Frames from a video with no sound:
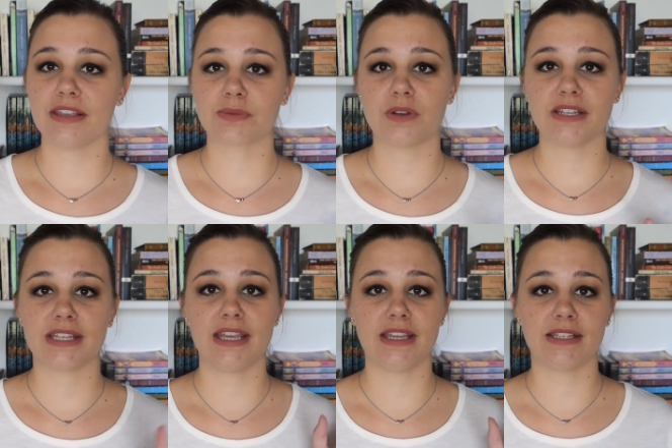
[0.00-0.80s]
This
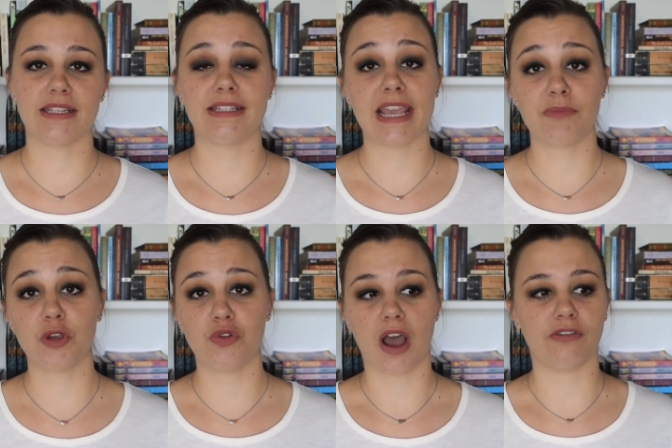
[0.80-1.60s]
was his
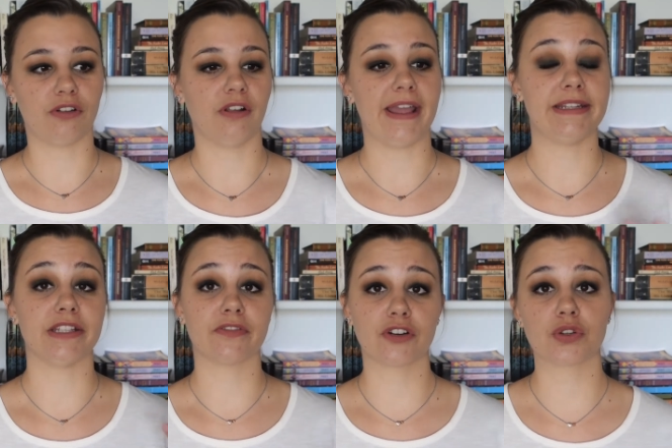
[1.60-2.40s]
debut novel and
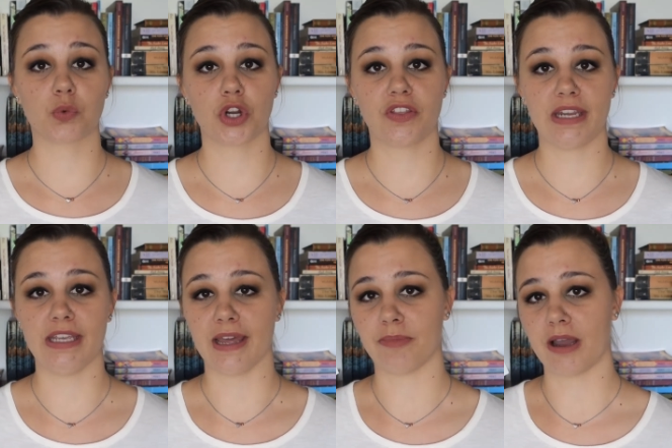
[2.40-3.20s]
his first work that
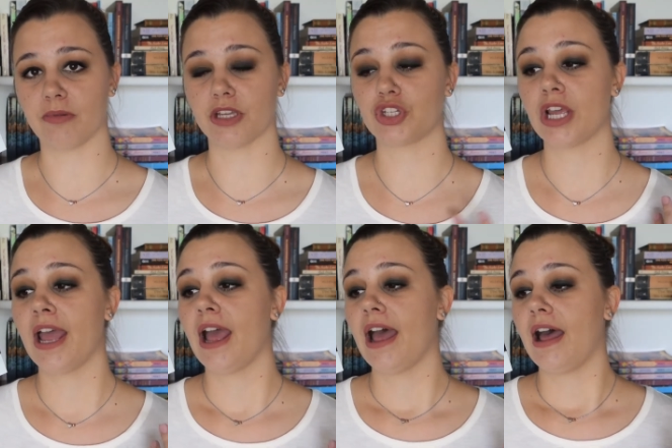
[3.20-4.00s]
he had published.
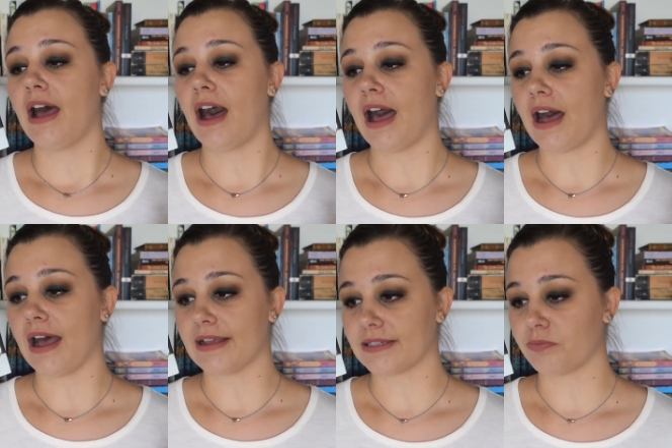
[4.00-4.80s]

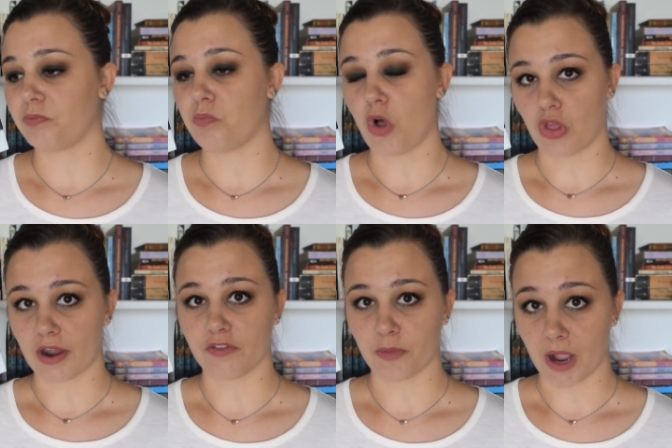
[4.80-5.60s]
As a
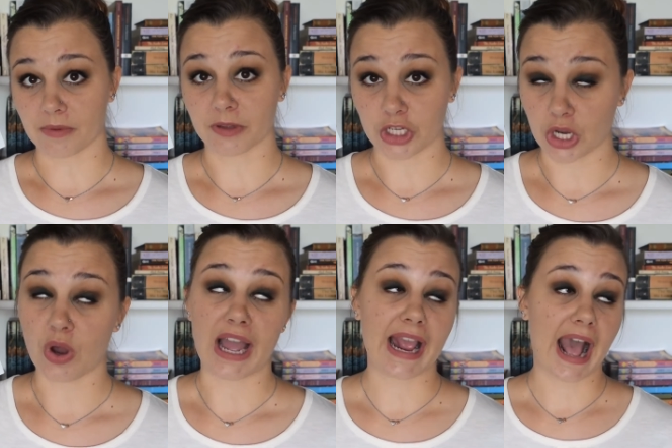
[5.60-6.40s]
lot of you probably know,
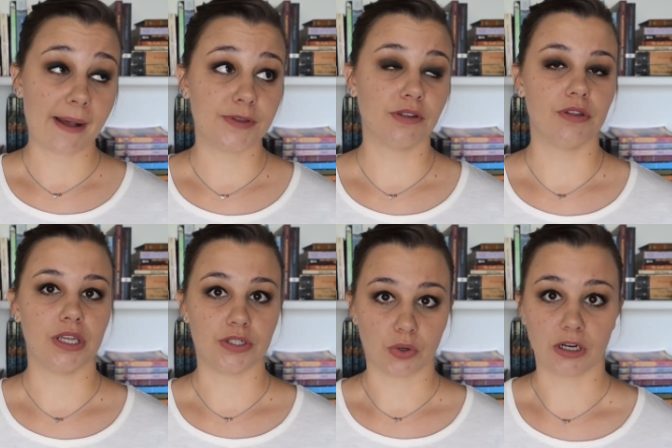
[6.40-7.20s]
I absolutely
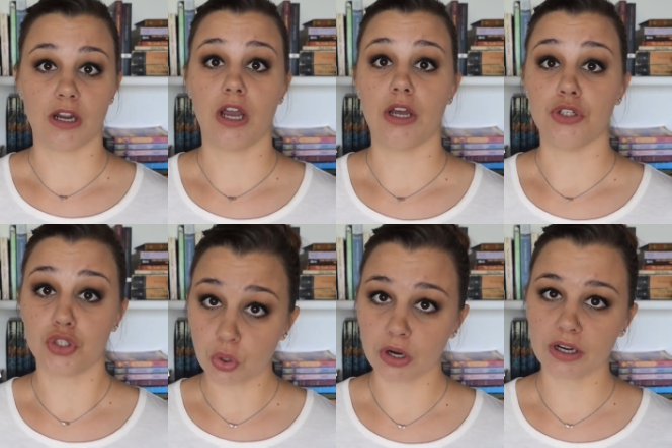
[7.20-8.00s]
adore
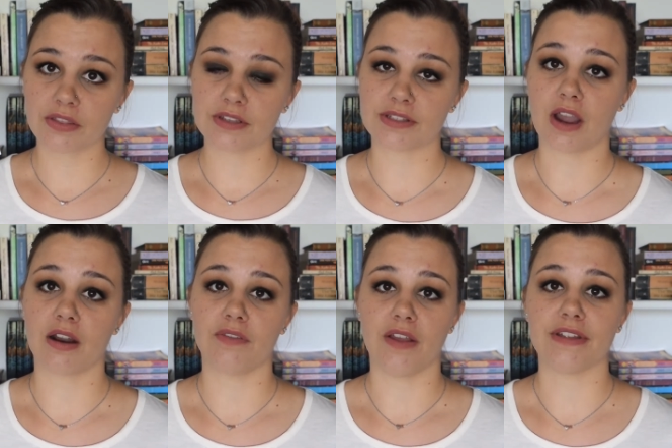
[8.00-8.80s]
adored The
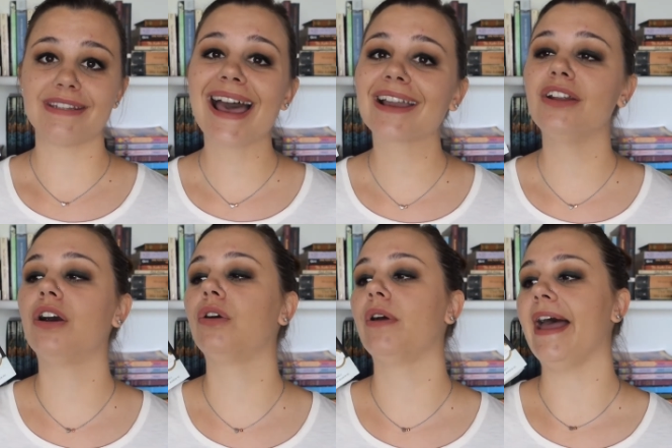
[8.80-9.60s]
Tsar of Love and
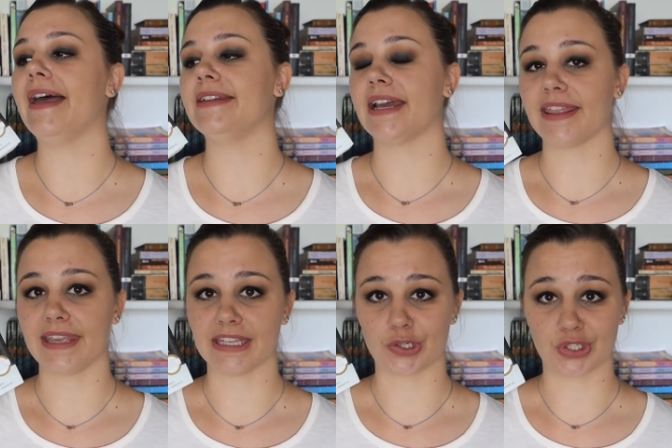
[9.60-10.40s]
Techno, and I
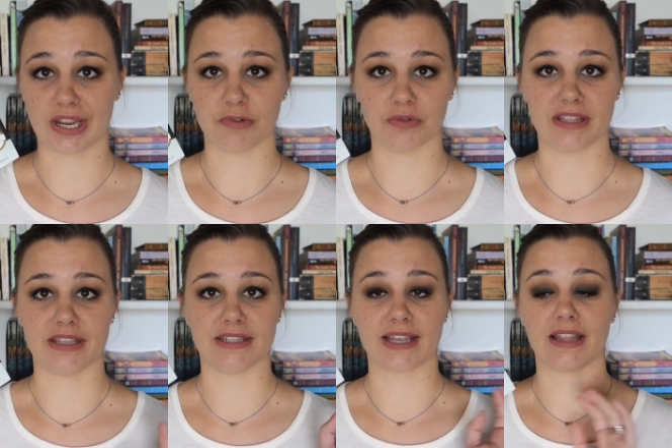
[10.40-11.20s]
think it's just time to read this.